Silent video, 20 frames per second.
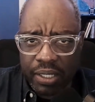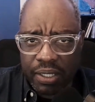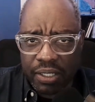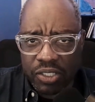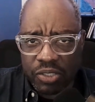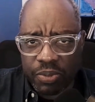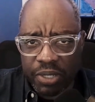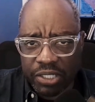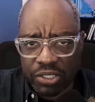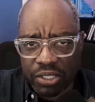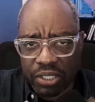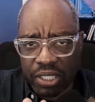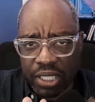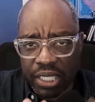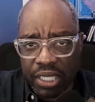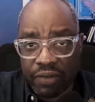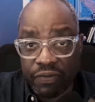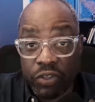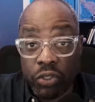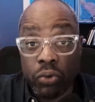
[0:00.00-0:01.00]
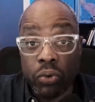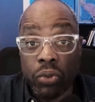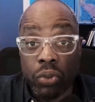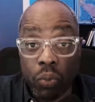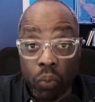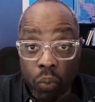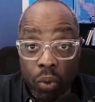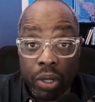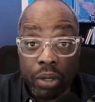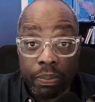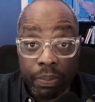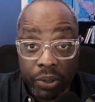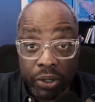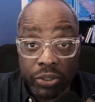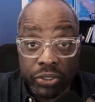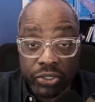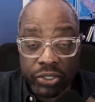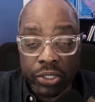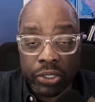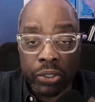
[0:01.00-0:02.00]
especially if you're the one
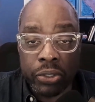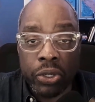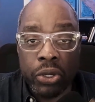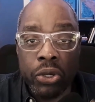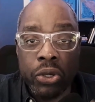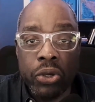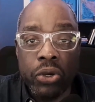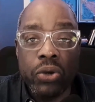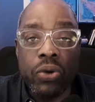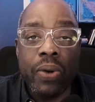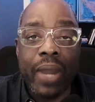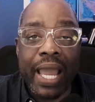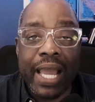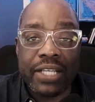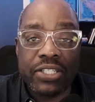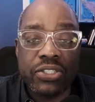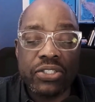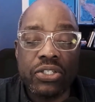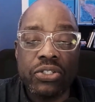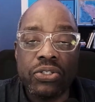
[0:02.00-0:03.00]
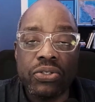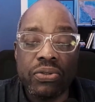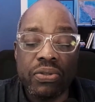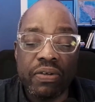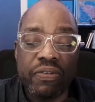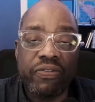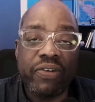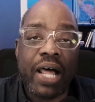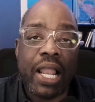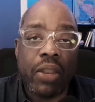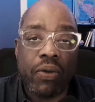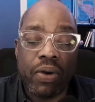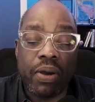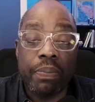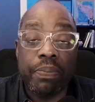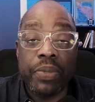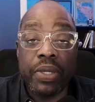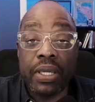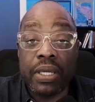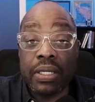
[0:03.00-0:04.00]
person who has to do the follow-up,
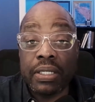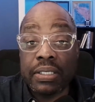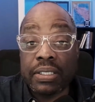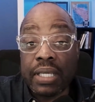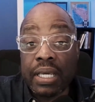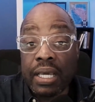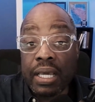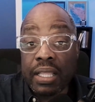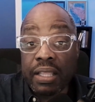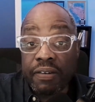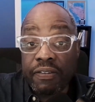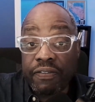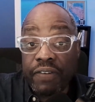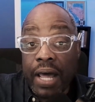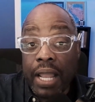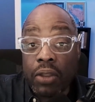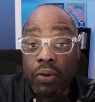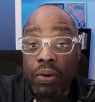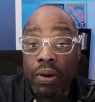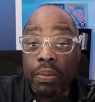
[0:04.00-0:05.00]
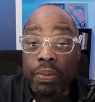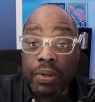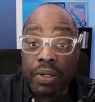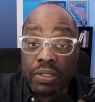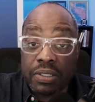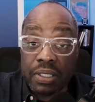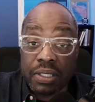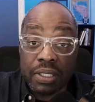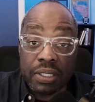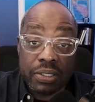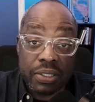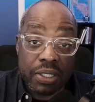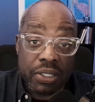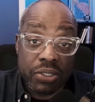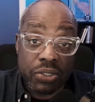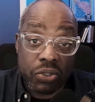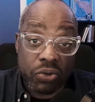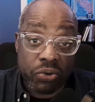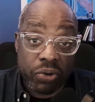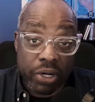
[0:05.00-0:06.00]
because the follow-up to this is
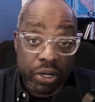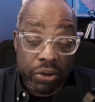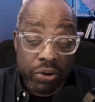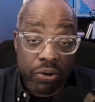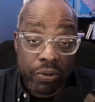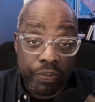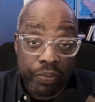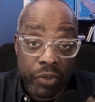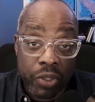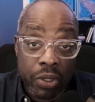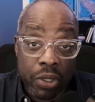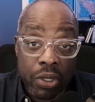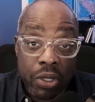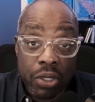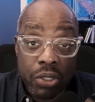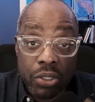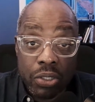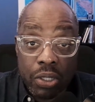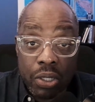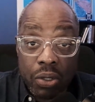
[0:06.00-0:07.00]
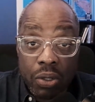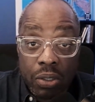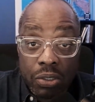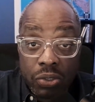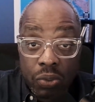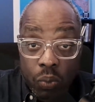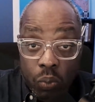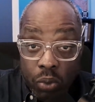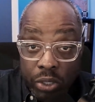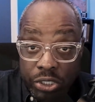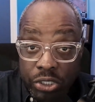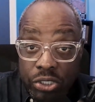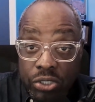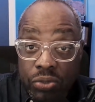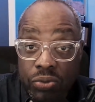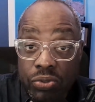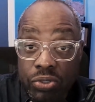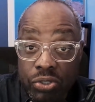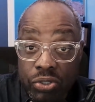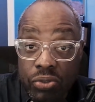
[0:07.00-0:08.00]
critical. So once you
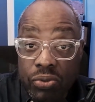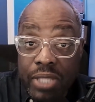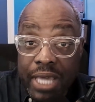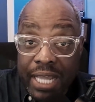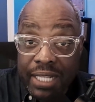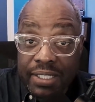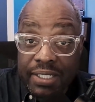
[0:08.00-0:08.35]
do that